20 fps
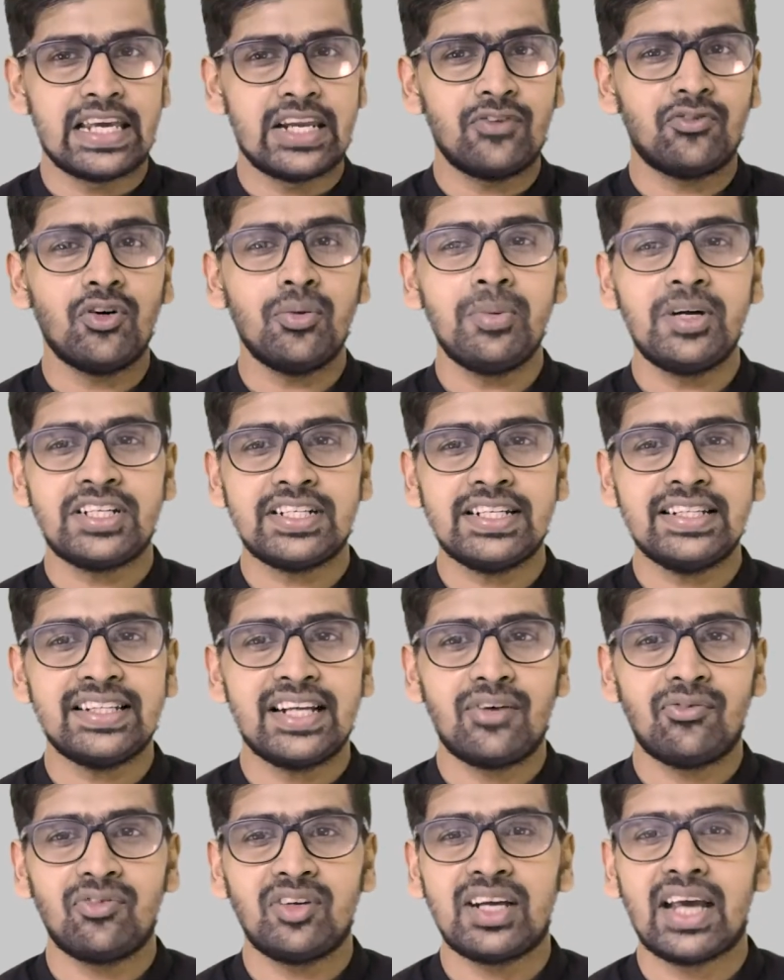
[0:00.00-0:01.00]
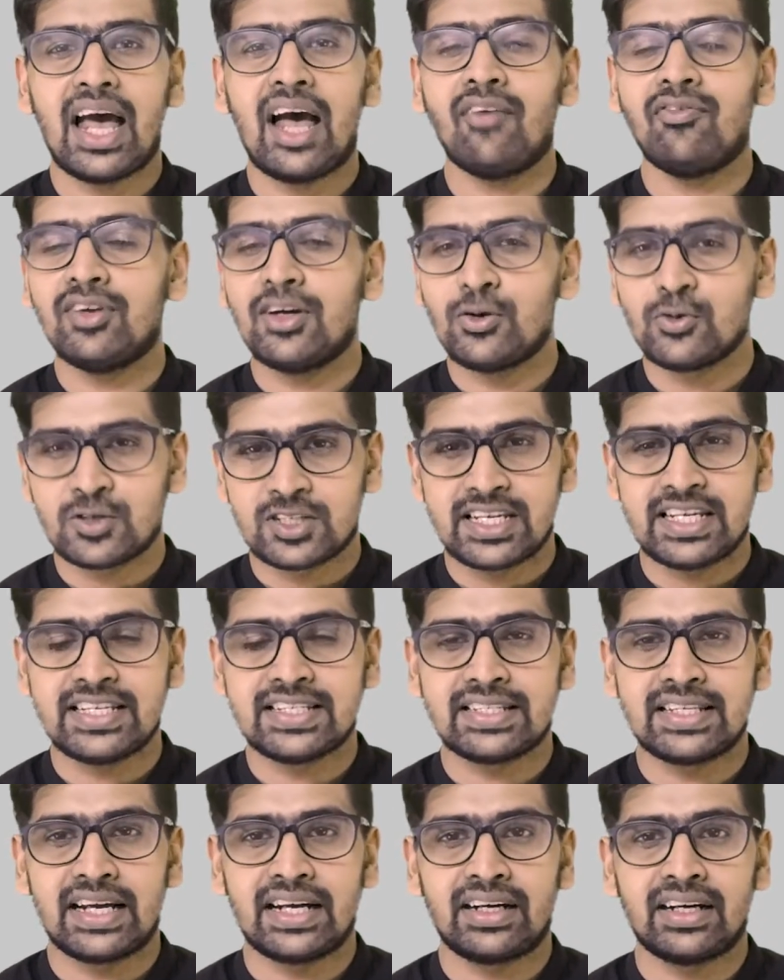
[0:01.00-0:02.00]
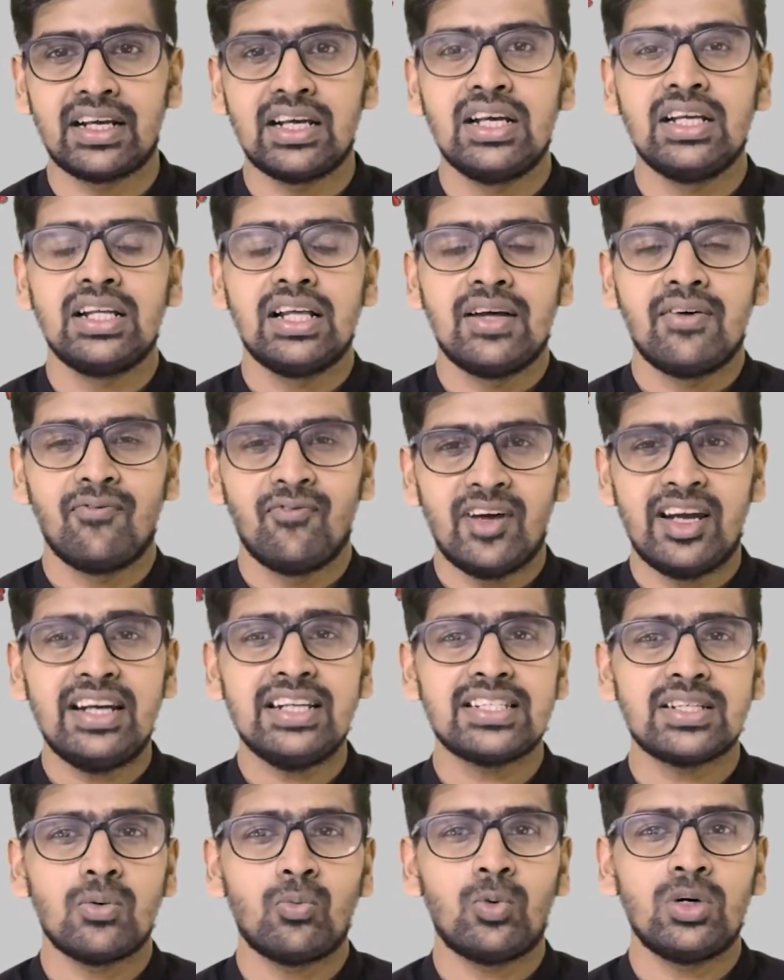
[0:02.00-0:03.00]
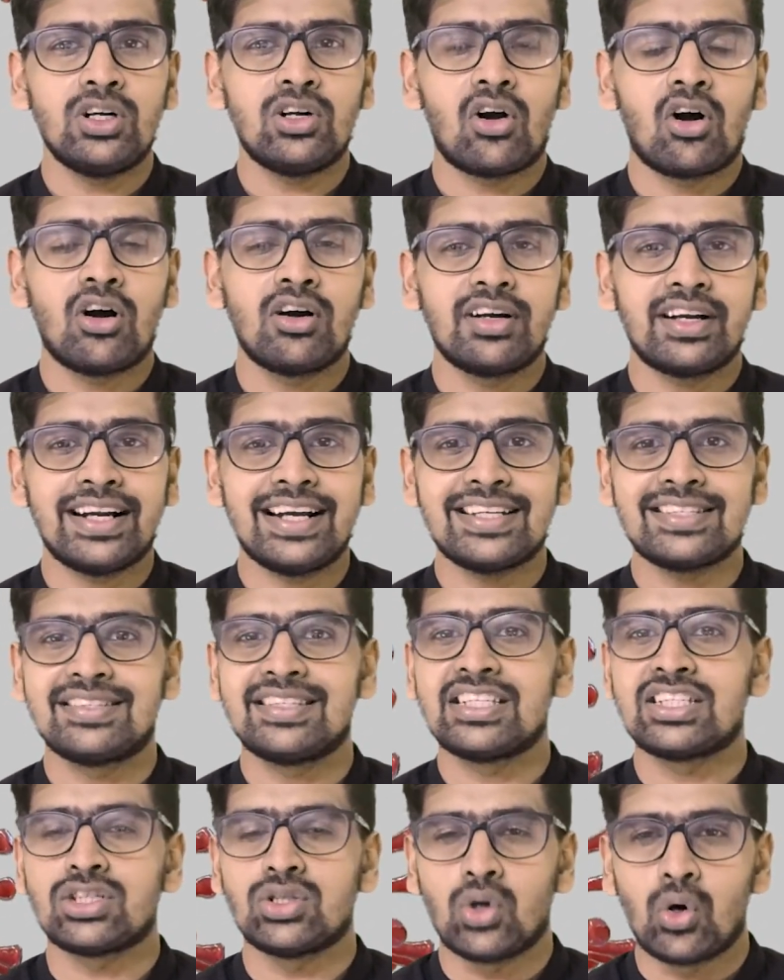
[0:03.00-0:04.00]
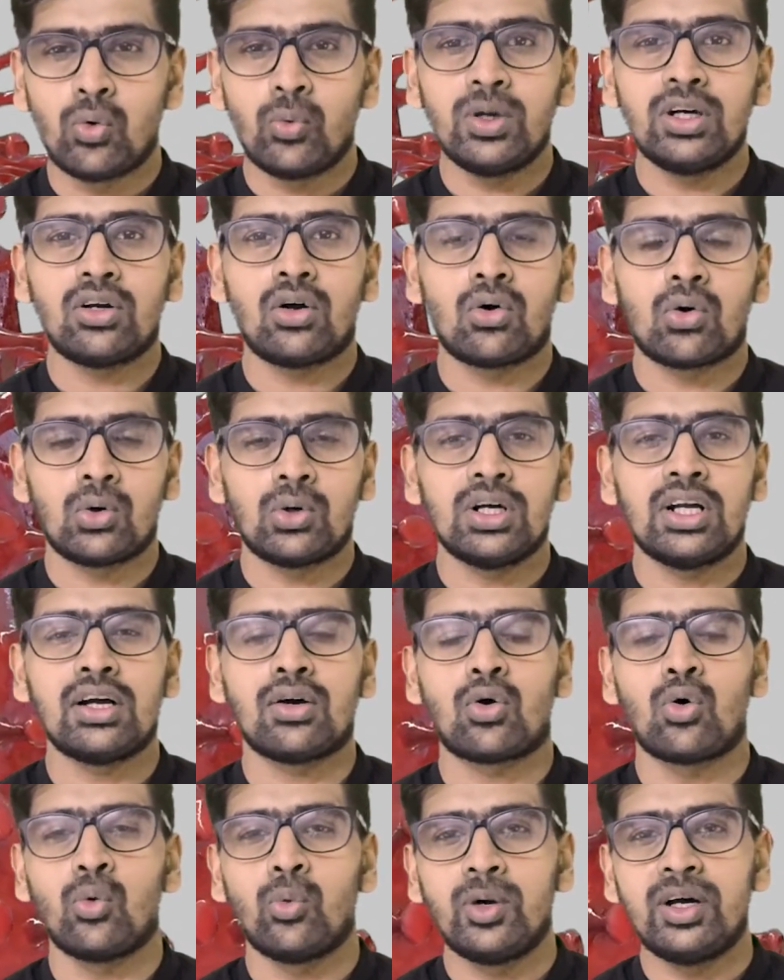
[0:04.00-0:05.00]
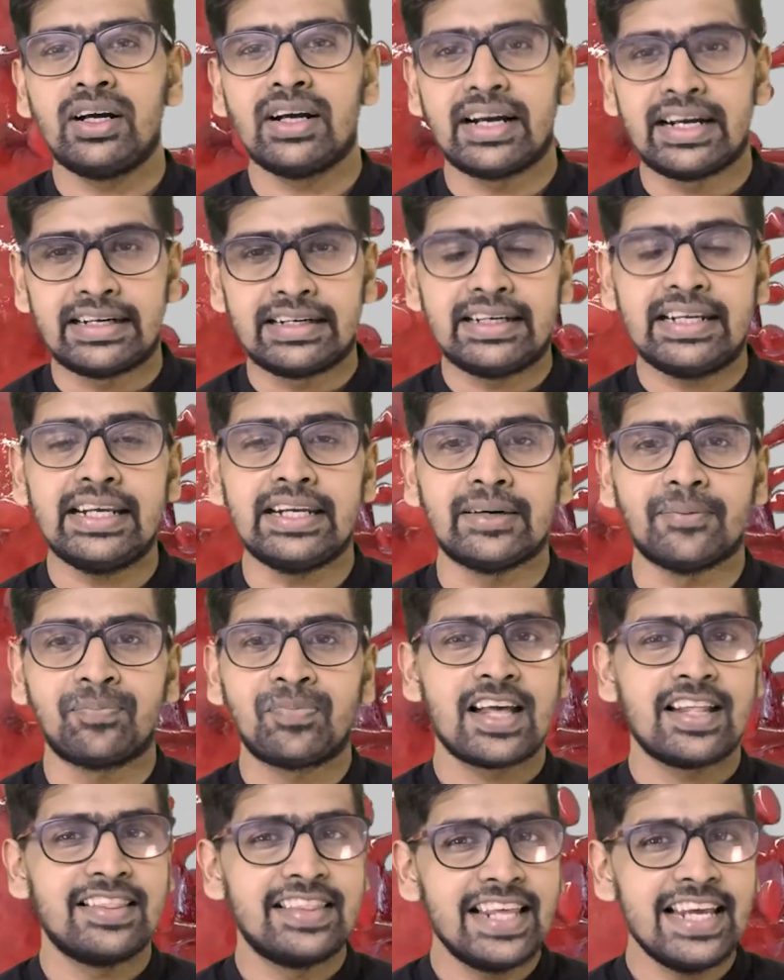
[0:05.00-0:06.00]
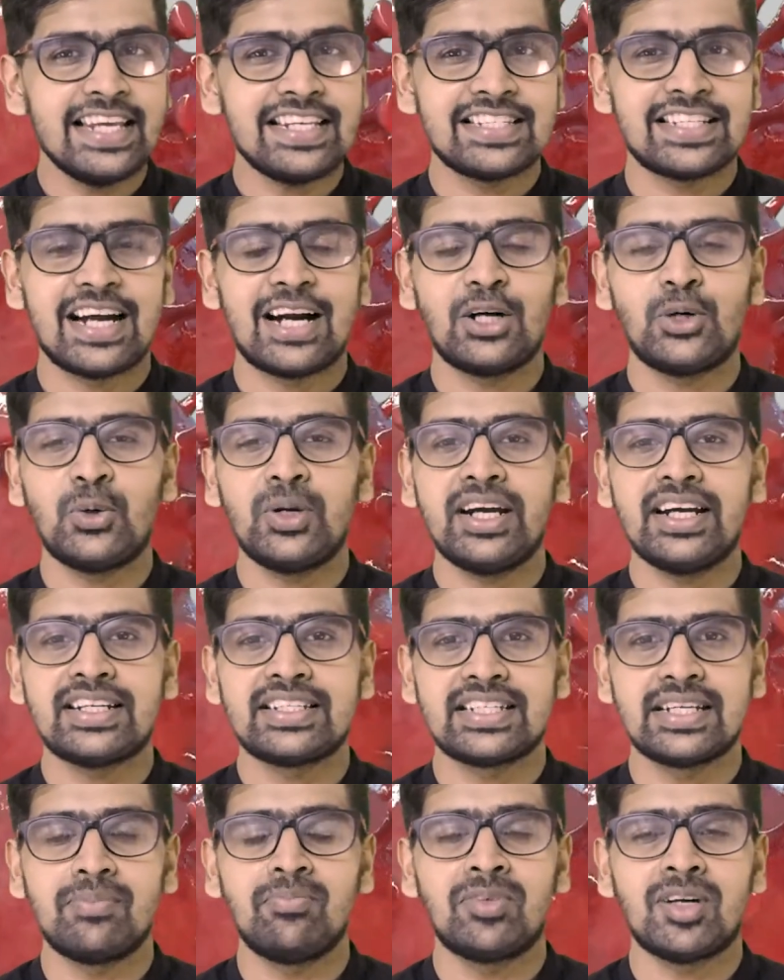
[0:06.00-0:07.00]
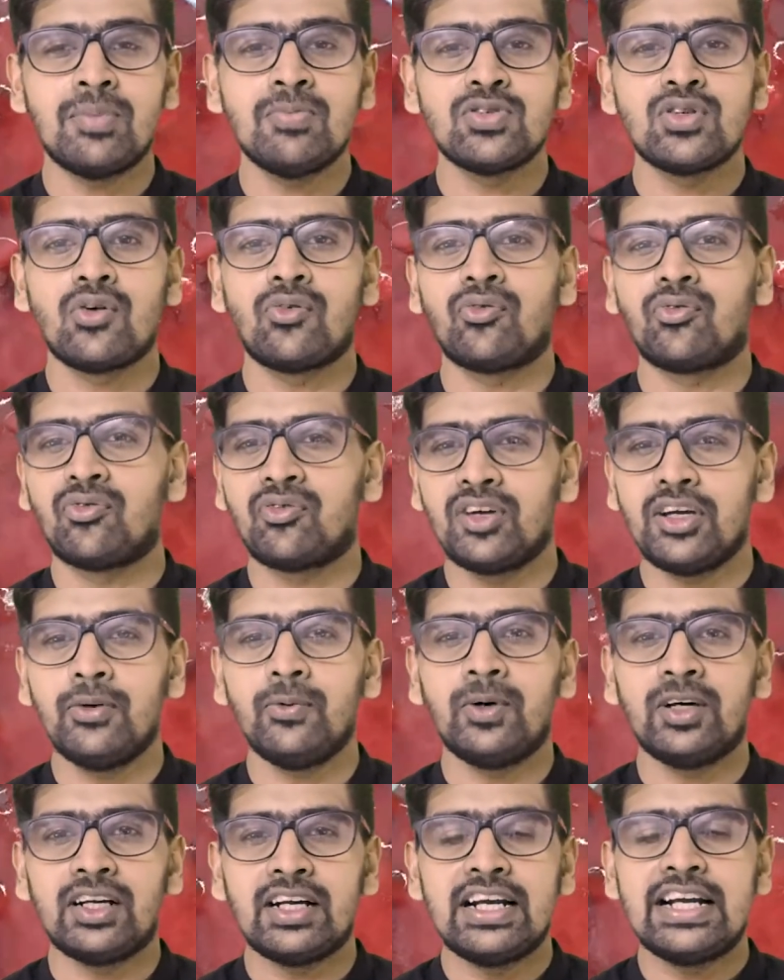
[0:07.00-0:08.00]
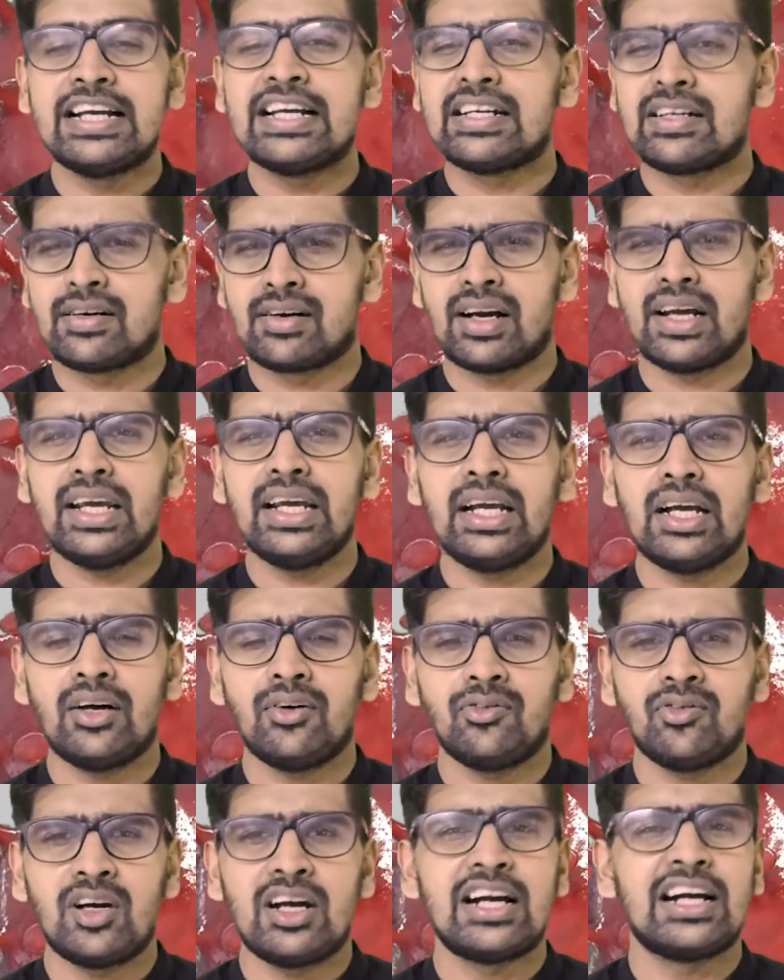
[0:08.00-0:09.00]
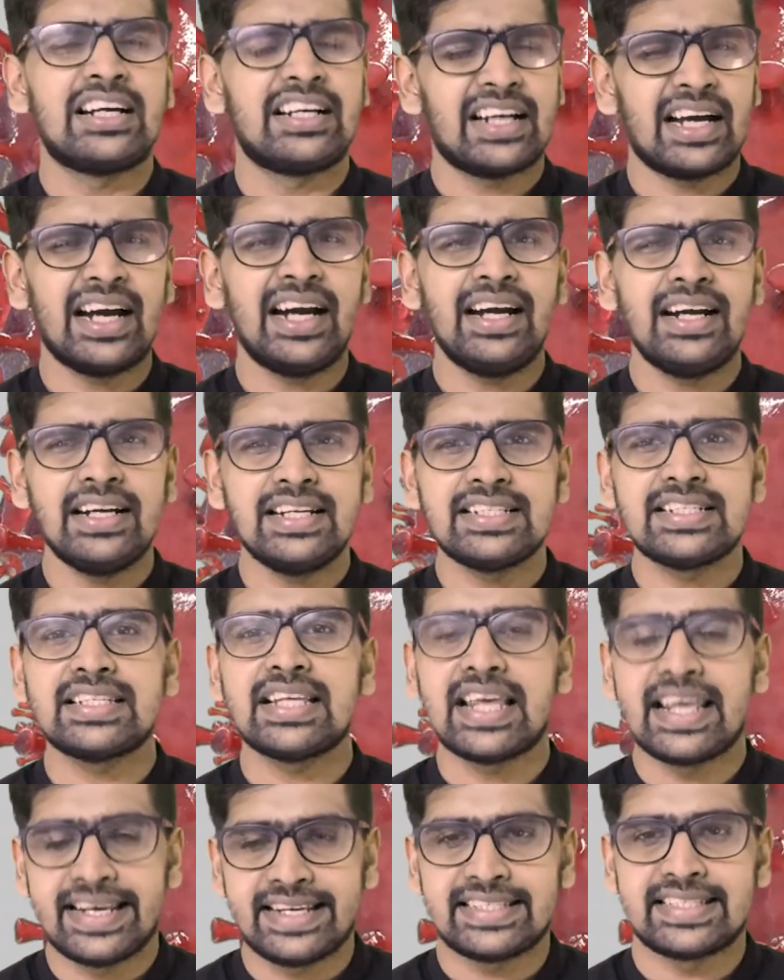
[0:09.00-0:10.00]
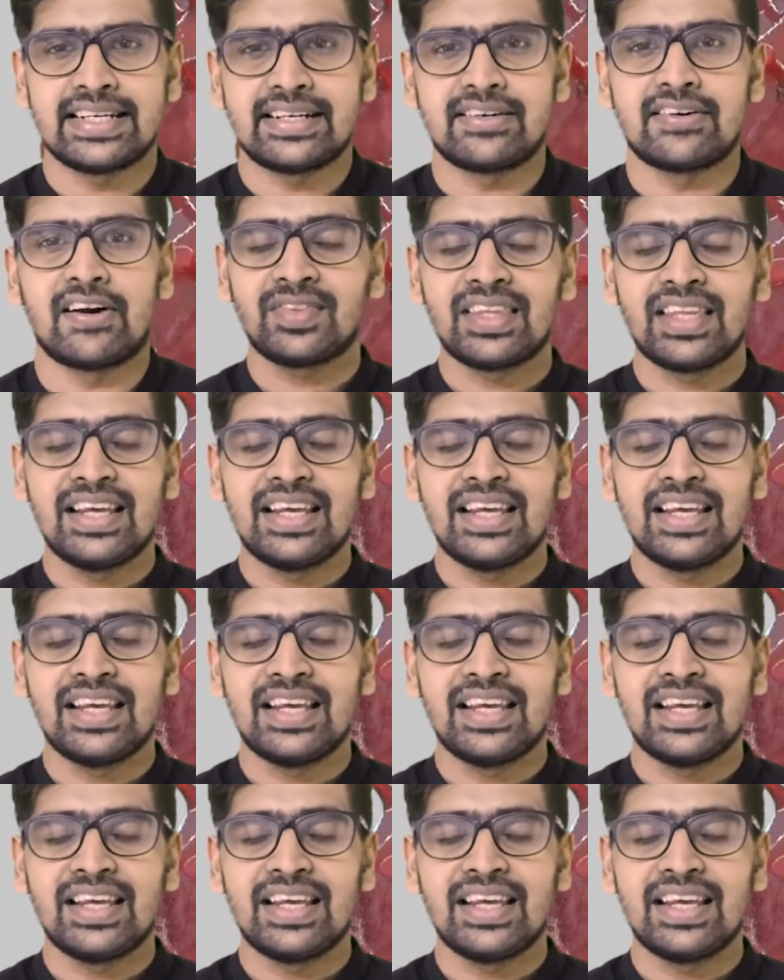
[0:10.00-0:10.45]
Information that we have now says that when someone contracts this novel Corona COVID-19, they start to get symptoms of fever, dry cough, tiredness, etc.